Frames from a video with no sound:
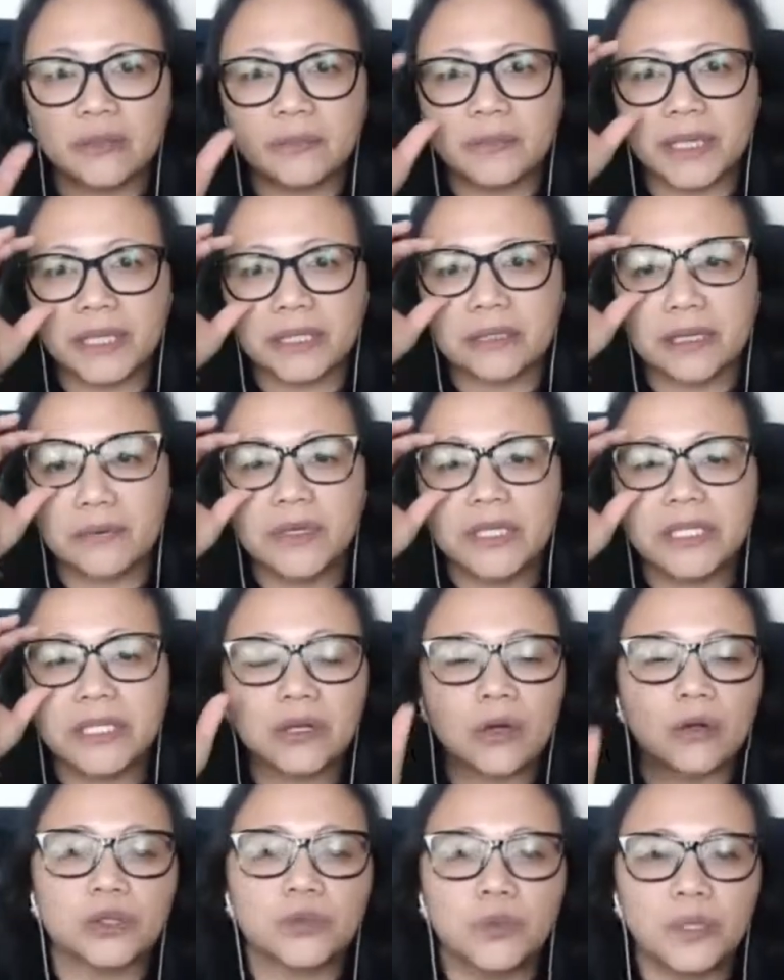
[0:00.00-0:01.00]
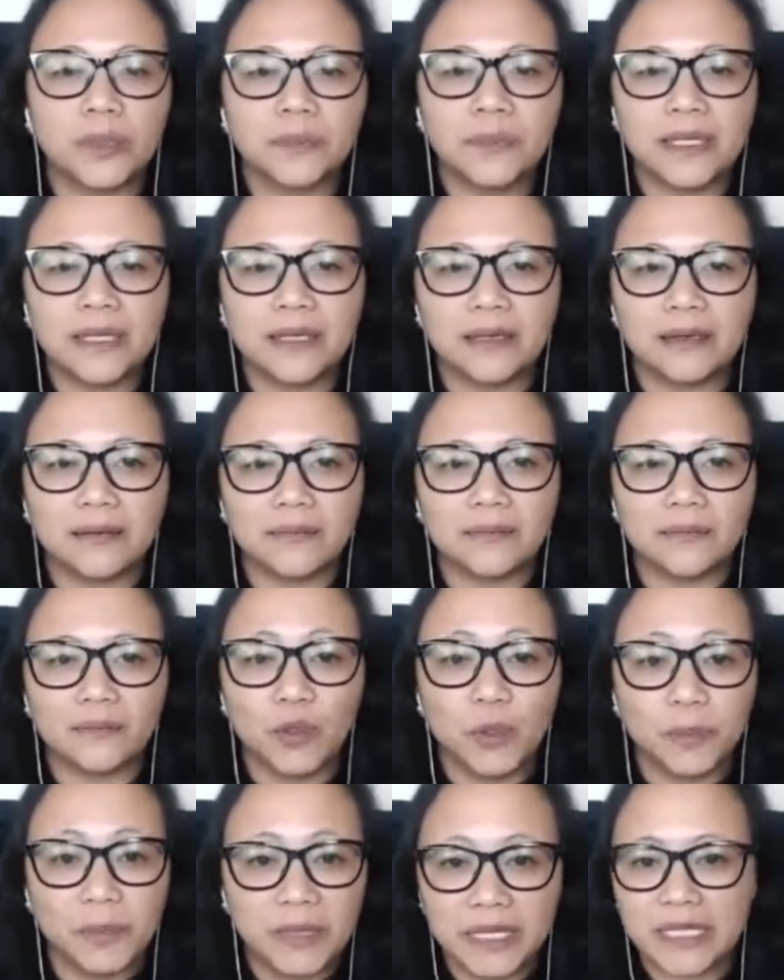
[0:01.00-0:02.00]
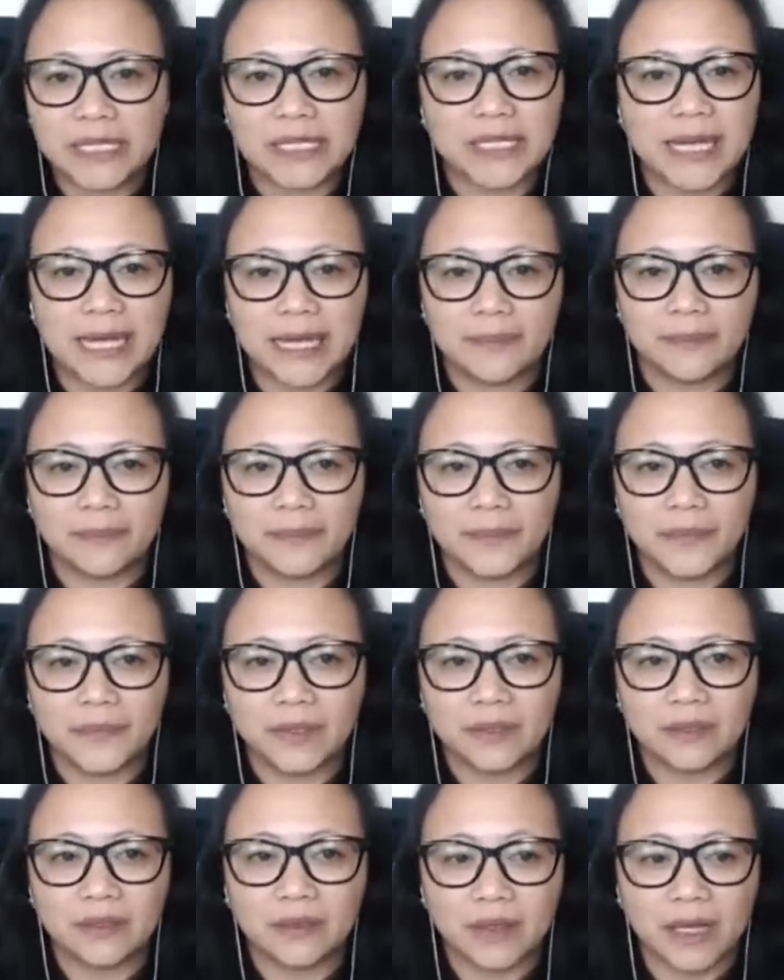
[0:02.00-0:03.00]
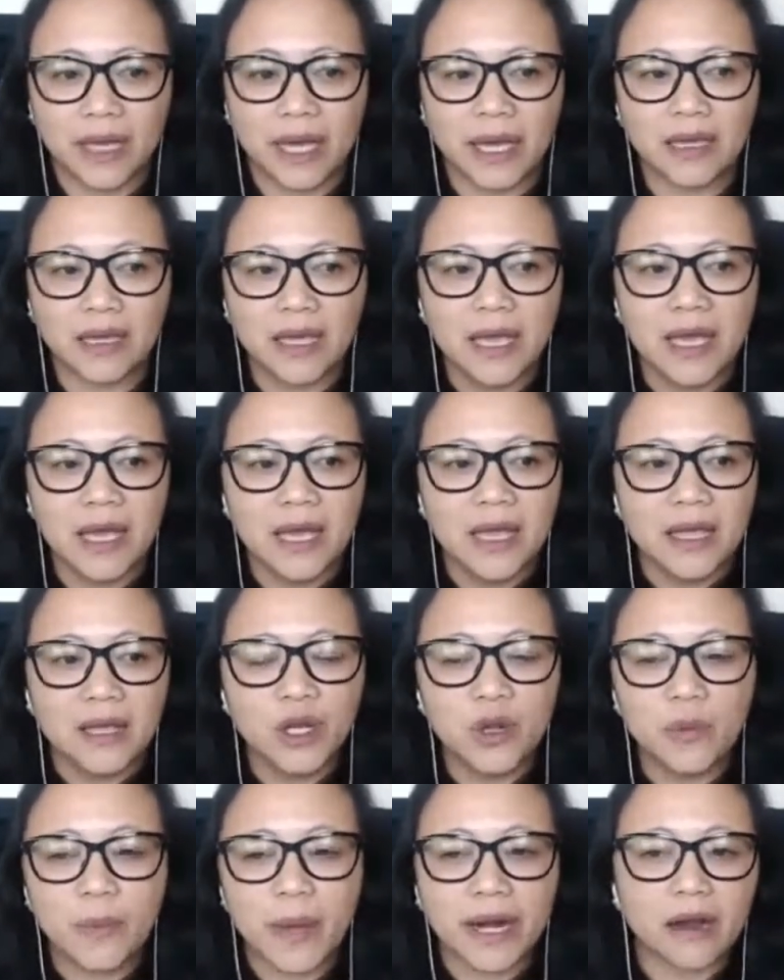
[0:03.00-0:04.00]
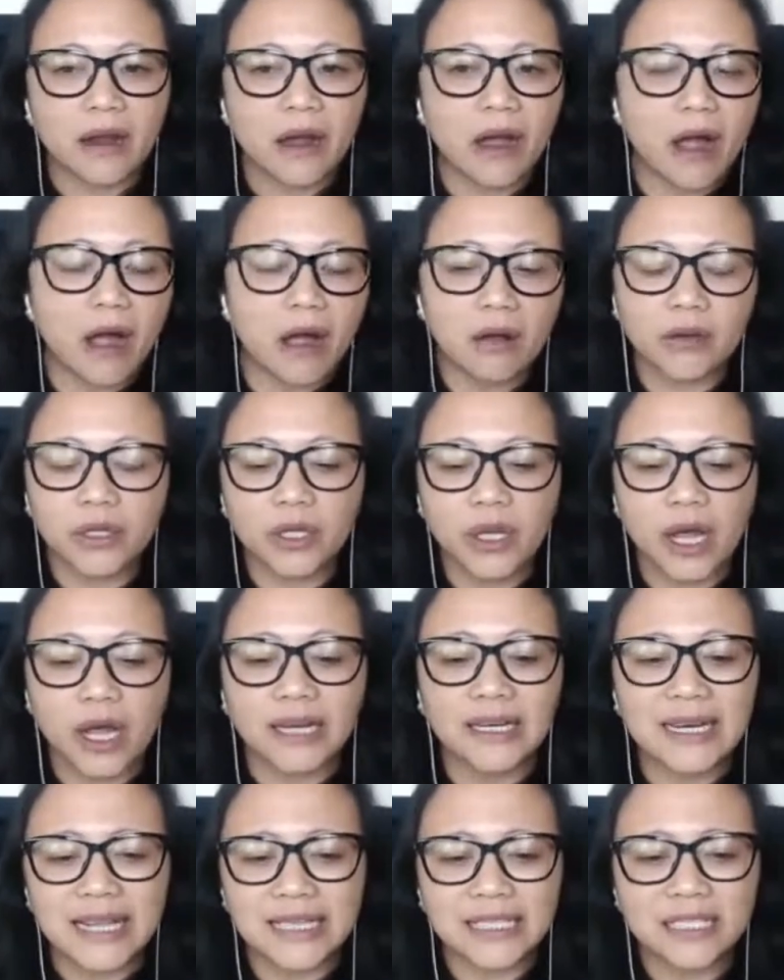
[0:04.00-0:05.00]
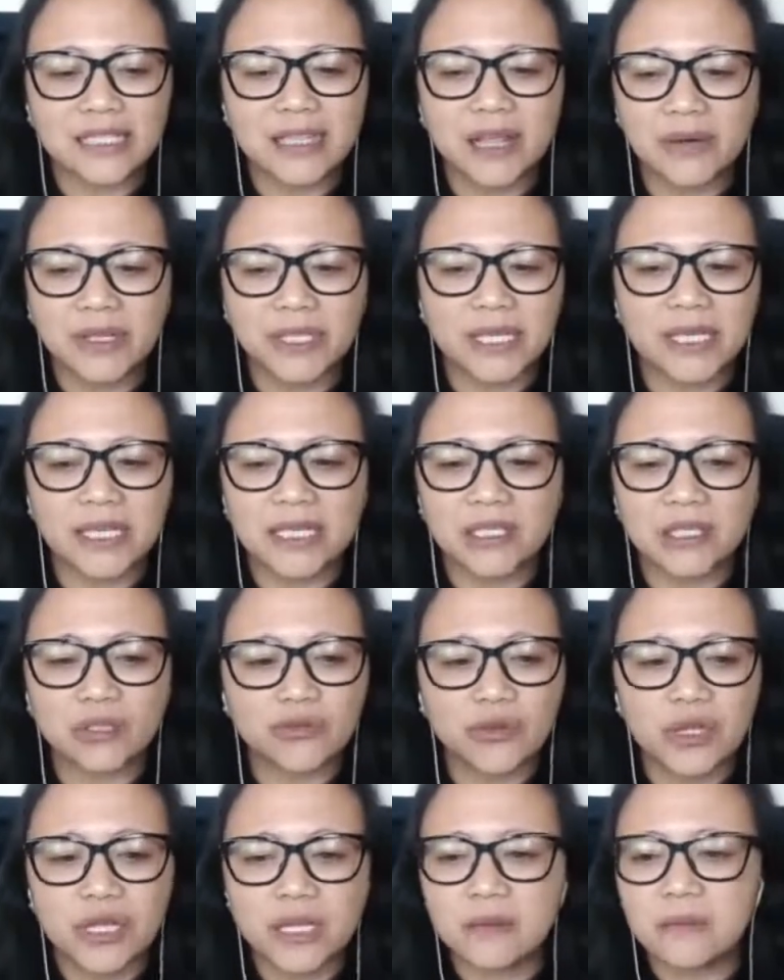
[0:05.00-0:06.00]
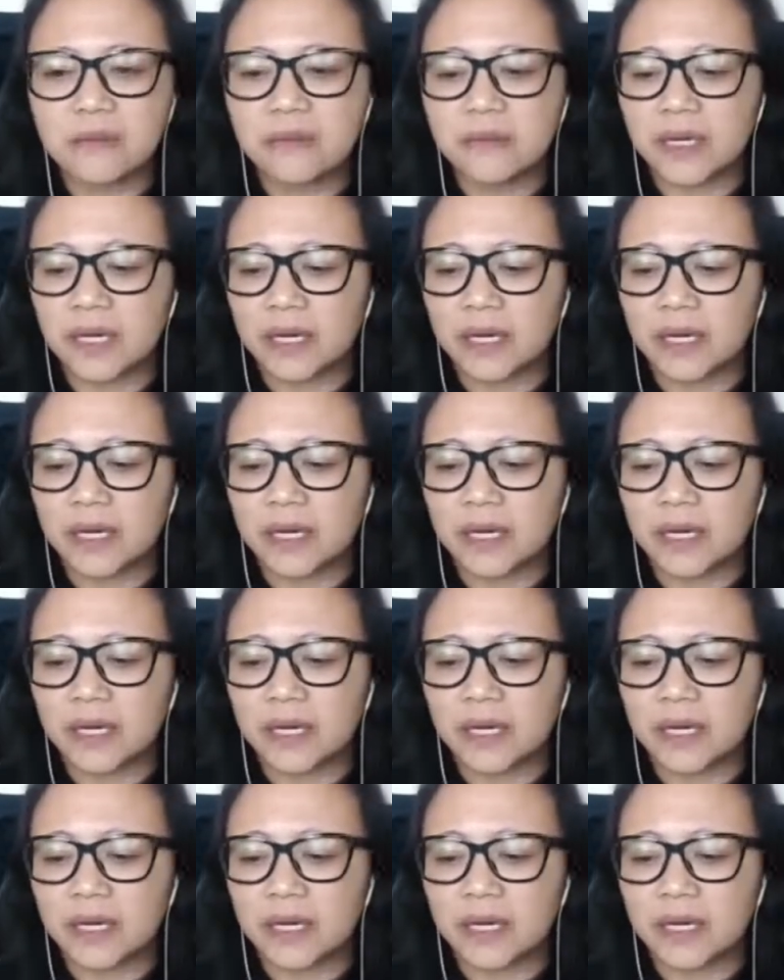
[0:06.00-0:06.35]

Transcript: but the result will be the same. Okay, no matter how unless there is an extreme